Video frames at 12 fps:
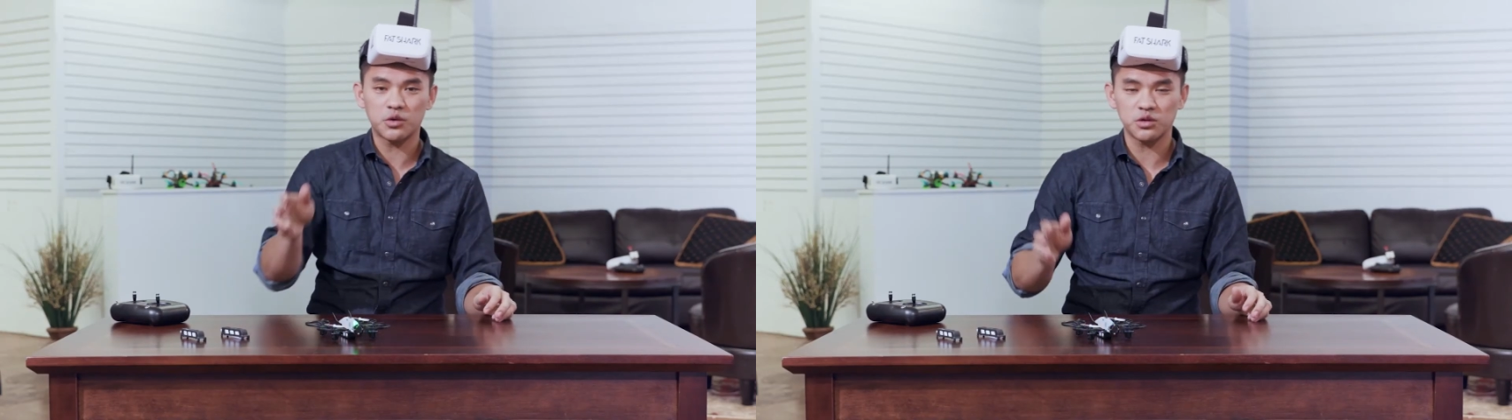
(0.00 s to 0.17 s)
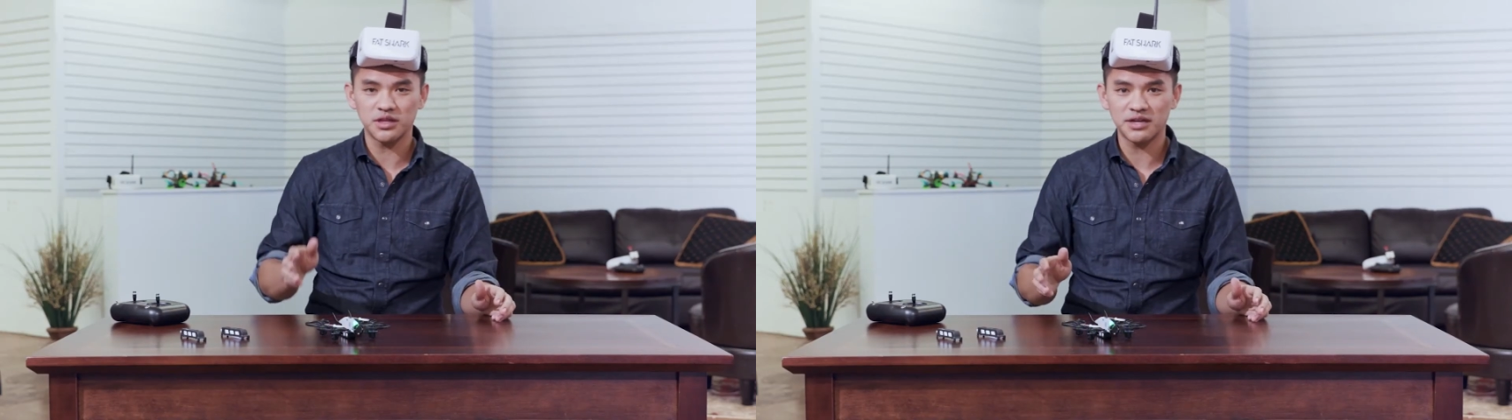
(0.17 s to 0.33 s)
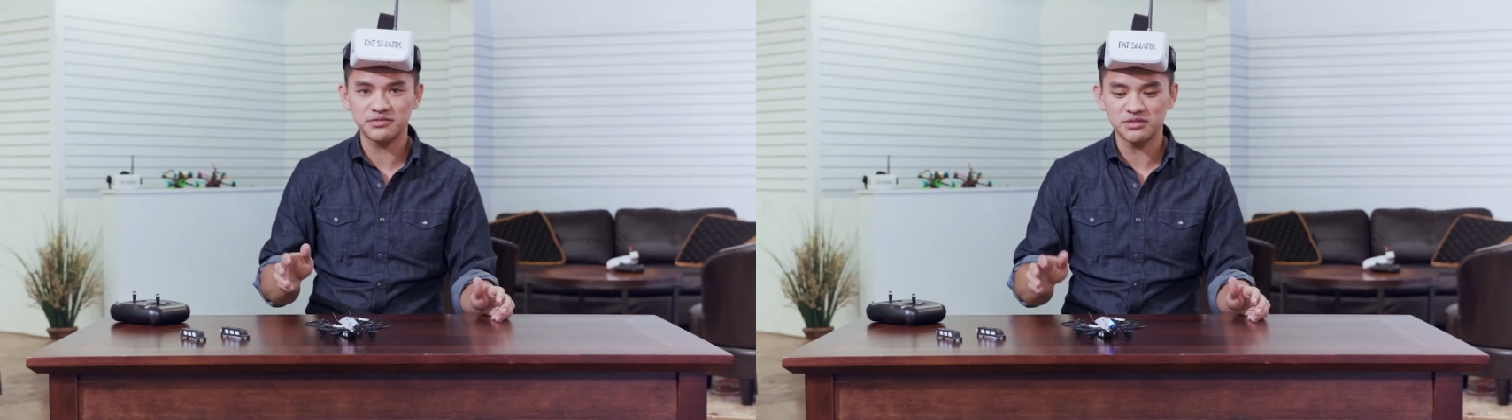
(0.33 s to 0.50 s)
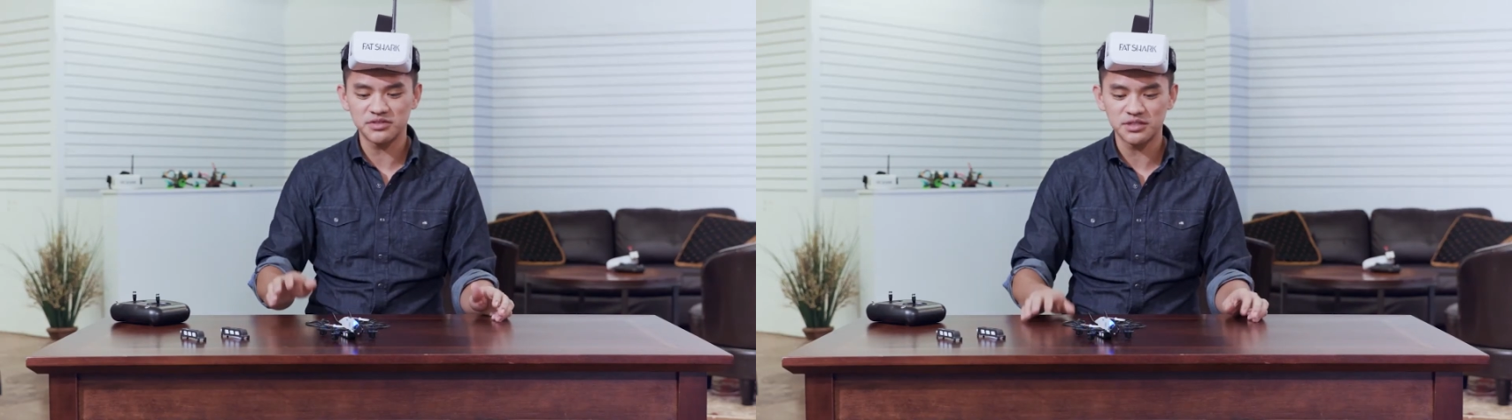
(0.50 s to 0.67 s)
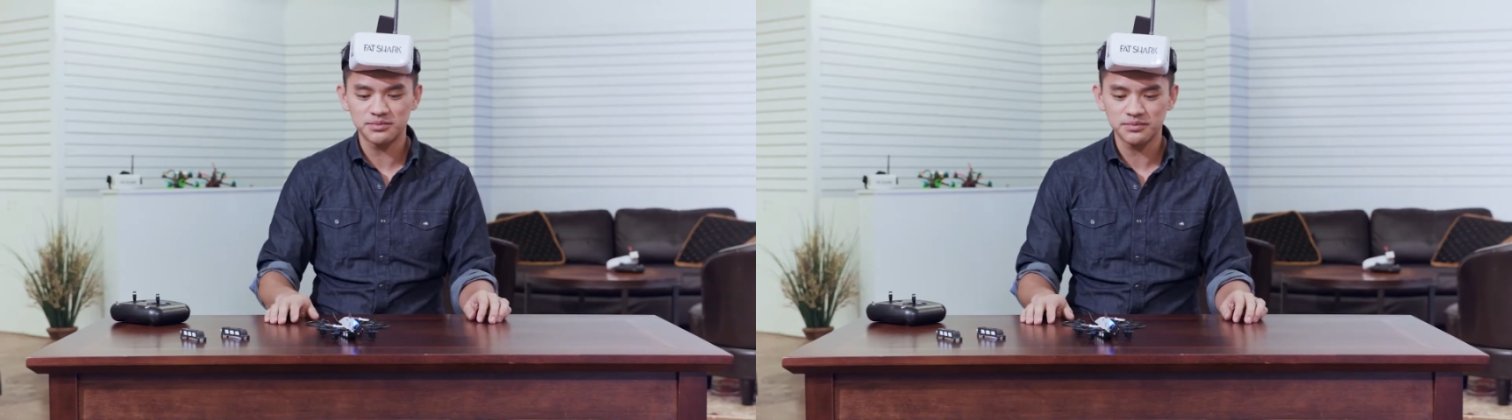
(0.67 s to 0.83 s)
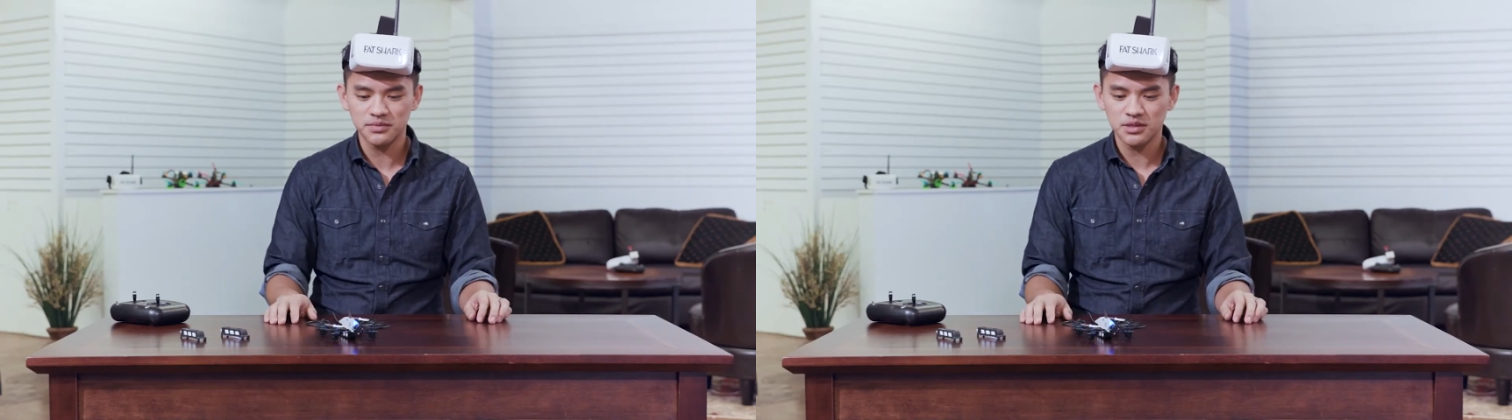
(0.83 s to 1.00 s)
or left of
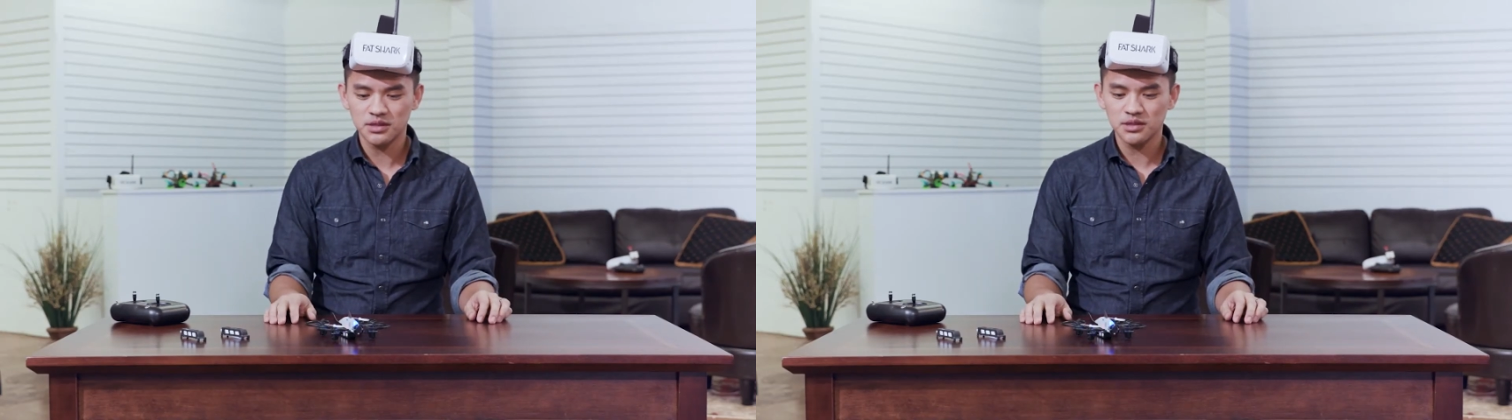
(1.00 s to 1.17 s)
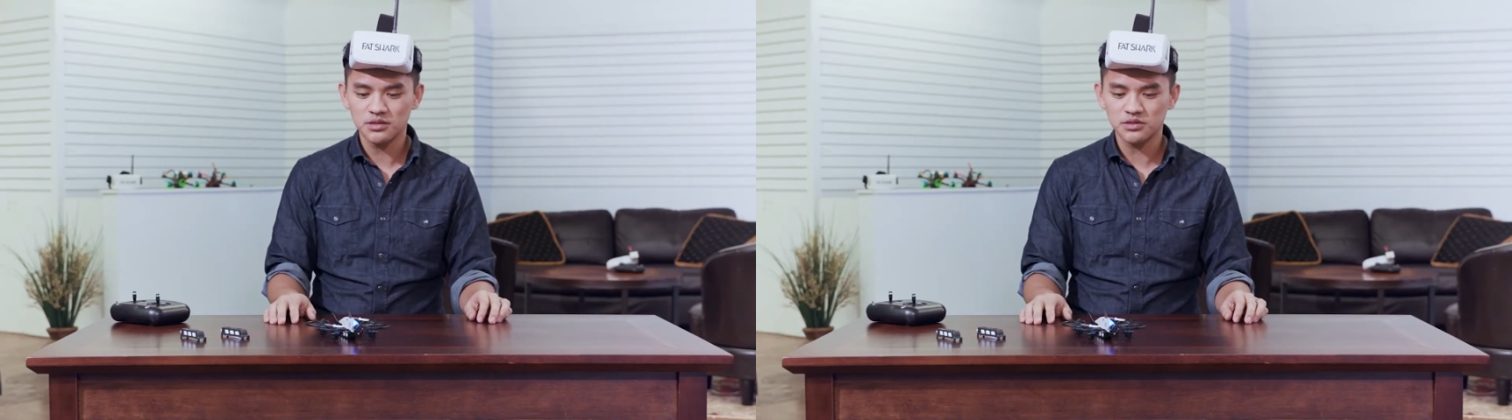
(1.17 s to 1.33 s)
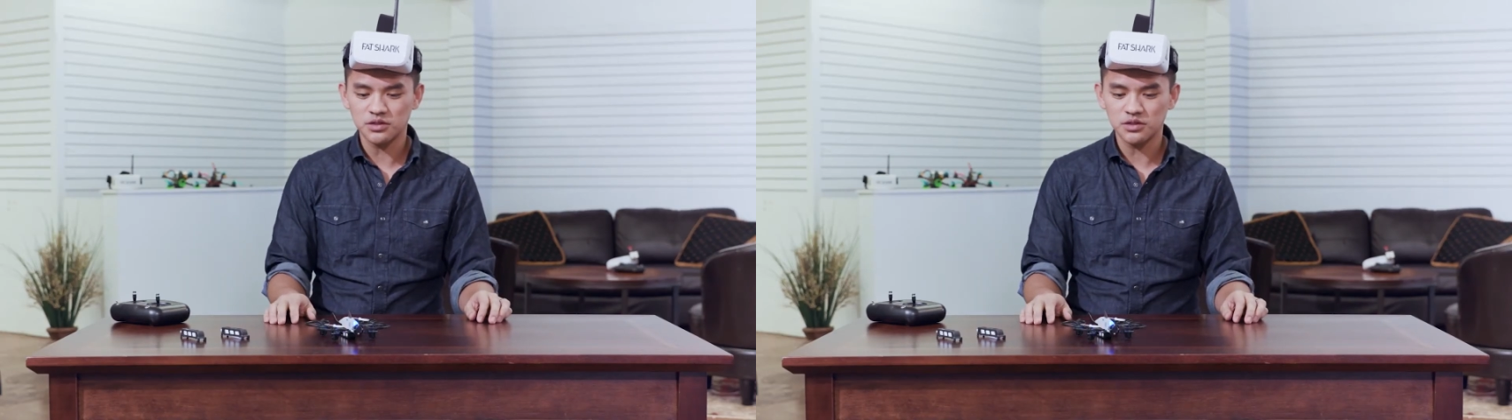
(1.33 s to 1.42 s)
it.